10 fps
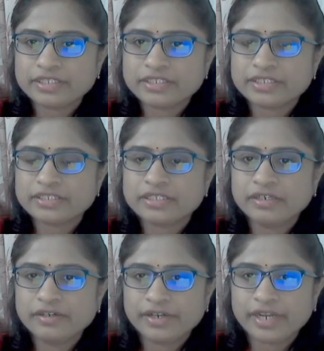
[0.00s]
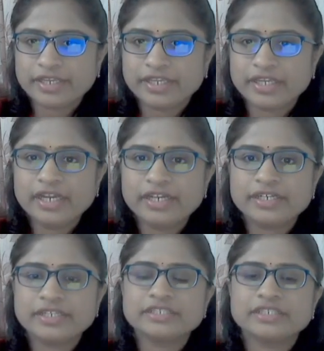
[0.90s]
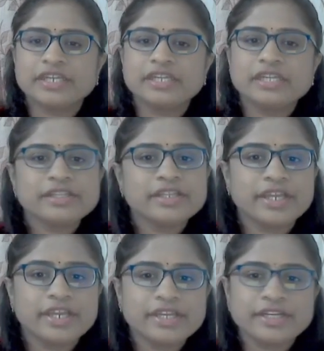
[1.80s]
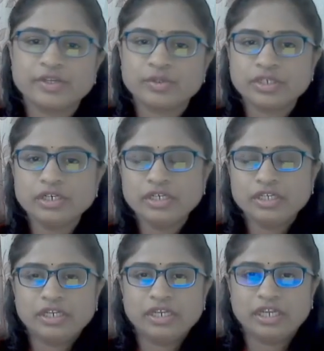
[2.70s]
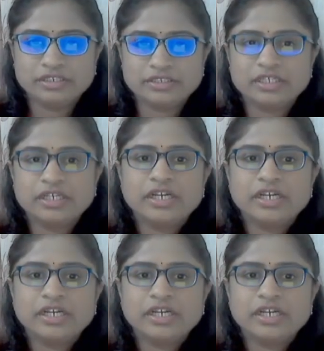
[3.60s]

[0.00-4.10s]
This is the trachea, and it is channeling the air into the lungs.